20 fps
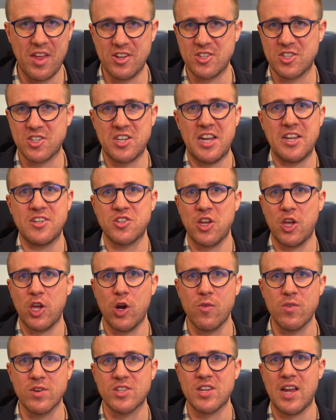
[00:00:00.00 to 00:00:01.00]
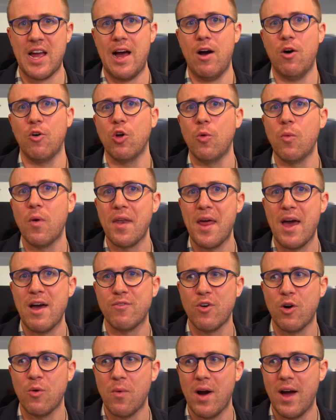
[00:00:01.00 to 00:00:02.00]
a city or a town or
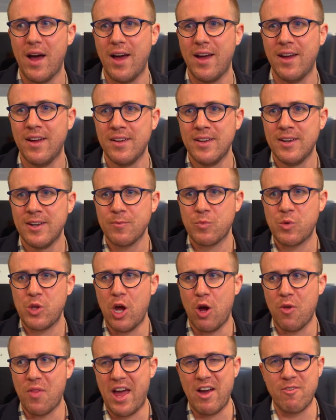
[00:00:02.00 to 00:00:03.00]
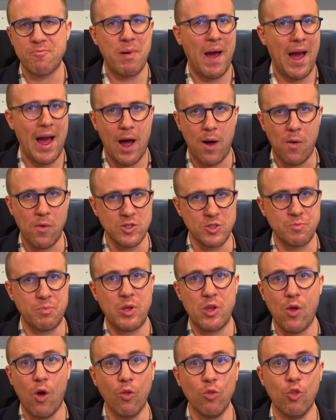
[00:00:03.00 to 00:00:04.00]
whatever, where, you know, they have powers
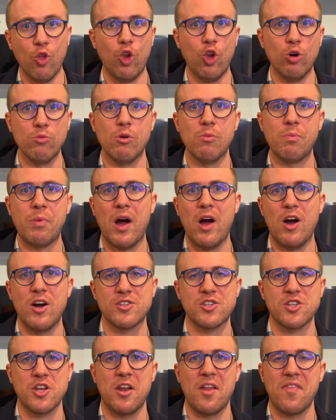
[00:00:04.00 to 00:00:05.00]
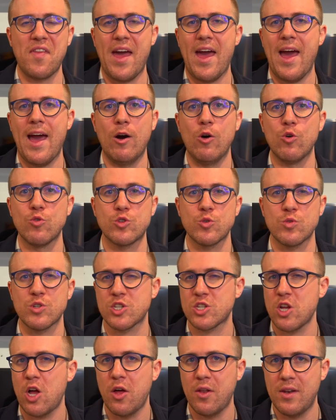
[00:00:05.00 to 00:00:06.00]
beyond the normal person and they're held to a
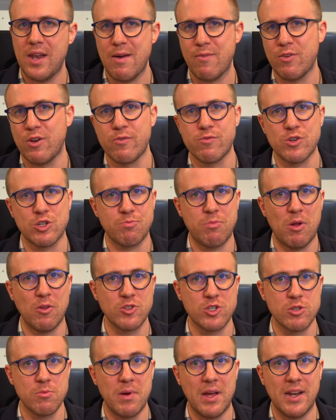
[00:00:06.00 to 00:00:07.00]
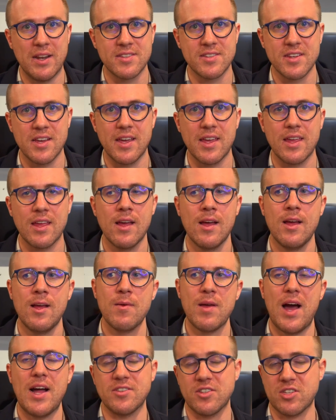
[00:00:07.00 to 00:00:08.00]
certain level of responsibility.
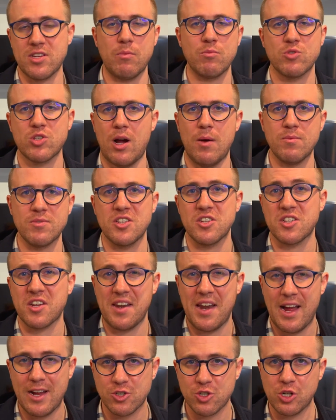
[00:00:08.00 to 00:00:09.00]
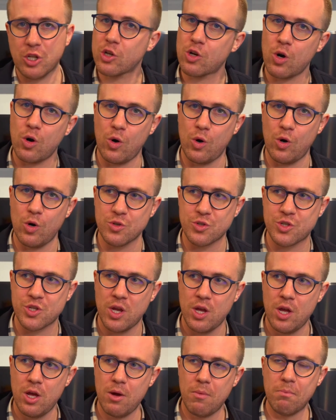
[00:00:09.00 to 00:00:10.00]
And sometimes this can actually cause
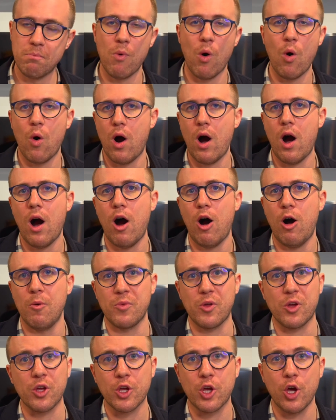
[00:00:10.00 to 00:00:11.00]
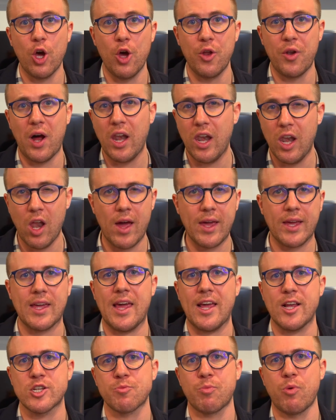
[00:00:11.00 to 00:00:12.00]
more harm than good. I like it
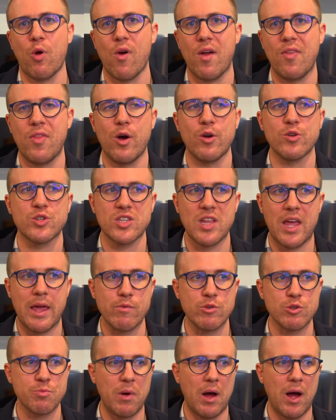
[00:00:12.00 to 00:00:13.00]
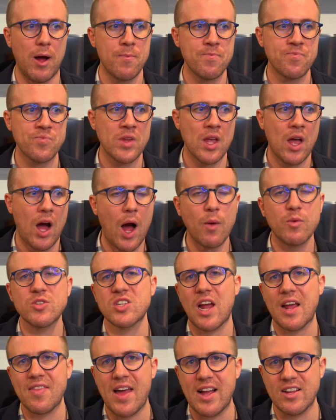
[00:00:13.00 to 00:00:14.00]
exploring those themes, but I would
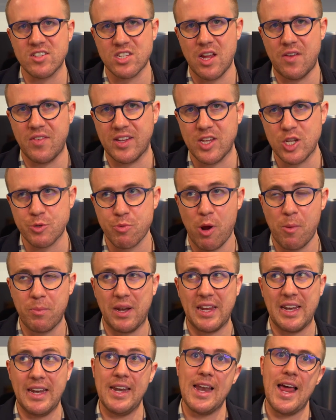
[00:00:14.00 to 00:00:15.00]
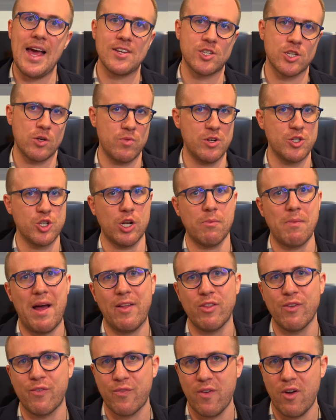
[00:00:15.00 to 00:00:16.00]
say that's something that's probably less original about
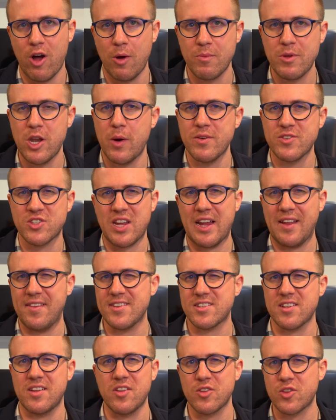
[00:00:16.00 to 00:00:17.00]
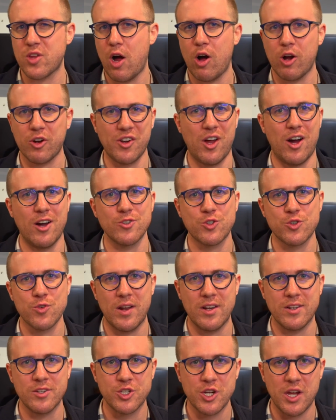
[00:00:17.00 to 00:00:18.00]
the film. You know, we've seen this in the Dark Knight
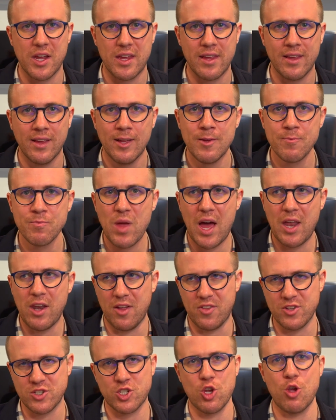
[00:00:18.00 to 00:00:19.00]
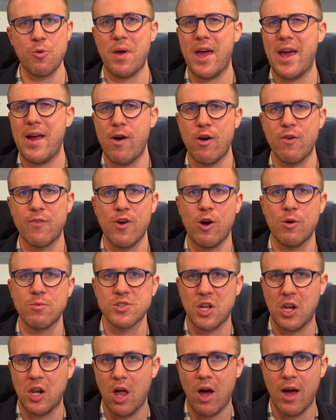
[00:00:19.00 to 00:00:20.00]
trilogy and other superhero films
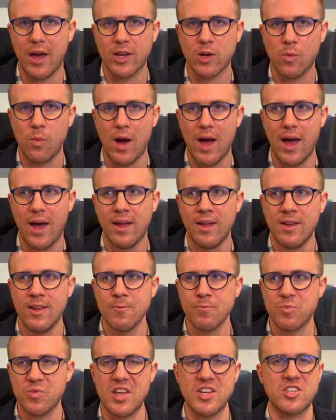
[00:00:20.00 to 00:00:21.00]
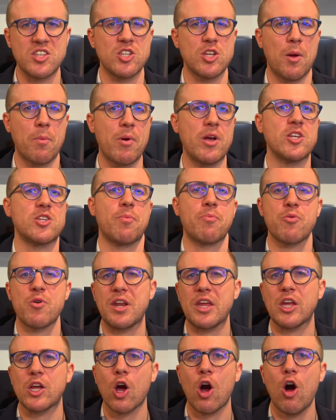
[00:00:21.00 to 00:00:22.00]
alike, where it's a
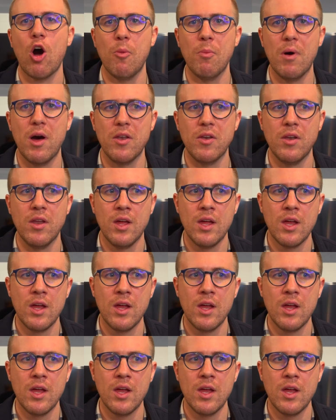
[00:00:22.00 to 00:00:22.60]
pretty common